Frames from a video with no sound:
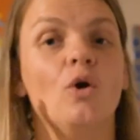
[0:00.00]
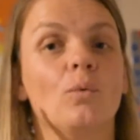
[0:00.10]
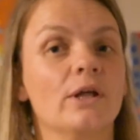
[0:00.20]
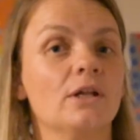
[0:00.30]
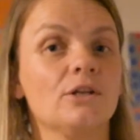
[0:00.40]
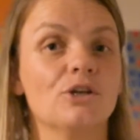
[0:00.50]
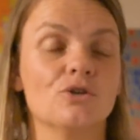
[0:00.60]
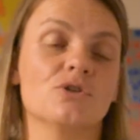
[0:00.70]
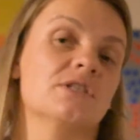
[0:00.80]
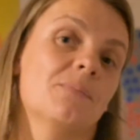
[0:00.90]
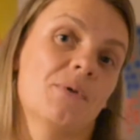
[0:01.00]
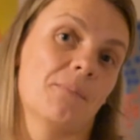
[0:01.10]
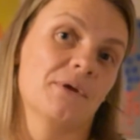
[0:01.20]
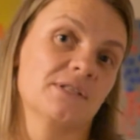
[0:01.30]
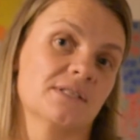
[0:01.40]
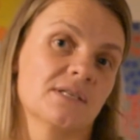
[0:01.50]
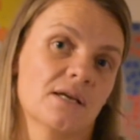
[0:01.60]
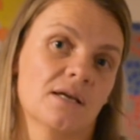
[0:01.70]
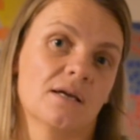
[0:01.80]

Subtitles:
we'll use the puppets,